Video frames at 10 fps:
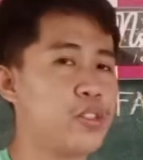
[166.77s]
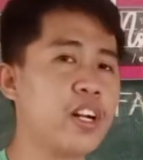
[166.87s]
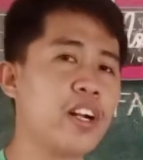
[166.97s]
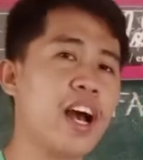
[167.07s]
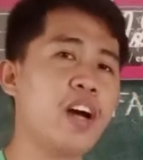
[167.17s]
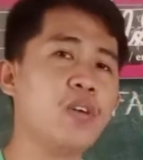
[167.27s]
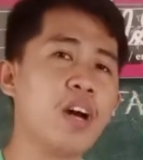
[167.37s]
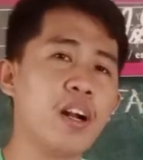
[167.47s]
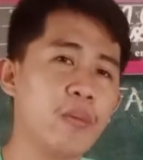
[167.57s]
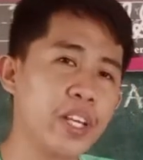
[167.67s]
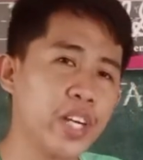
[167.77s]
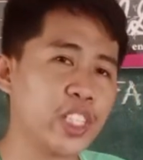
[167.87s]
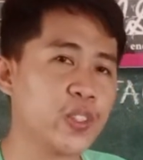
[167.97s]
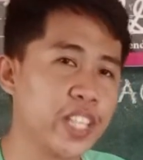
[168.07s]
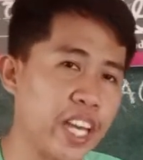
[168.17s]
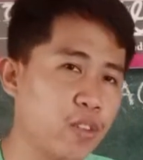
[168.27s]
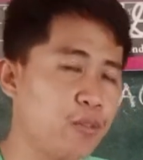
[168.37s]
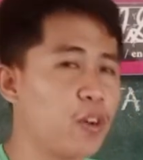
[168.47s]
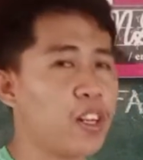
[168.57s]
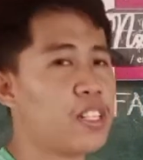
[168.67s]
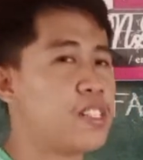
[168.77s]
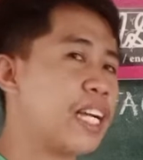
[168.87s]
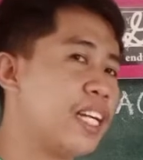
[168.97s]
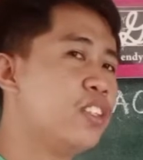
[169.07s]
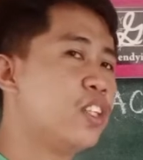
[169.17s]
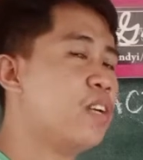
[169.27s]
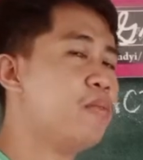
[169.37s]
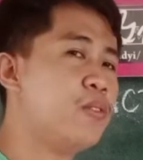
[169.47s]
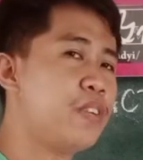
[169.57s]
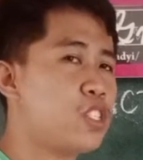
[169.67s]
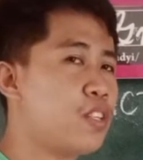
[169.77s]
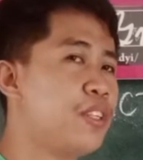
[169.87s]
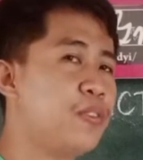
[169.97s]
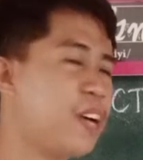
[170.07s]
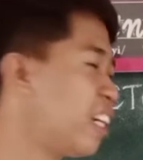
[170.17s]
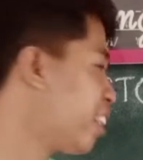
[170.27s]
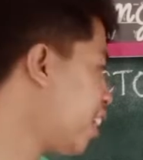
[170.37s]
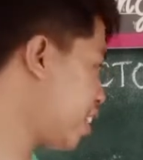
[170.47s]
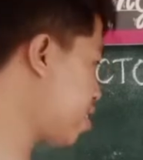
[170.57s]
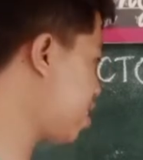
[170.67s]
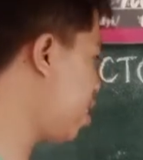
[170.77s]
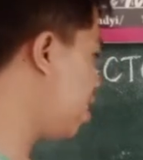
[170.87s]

Sir, how are we going to get for the second term of each of the factors?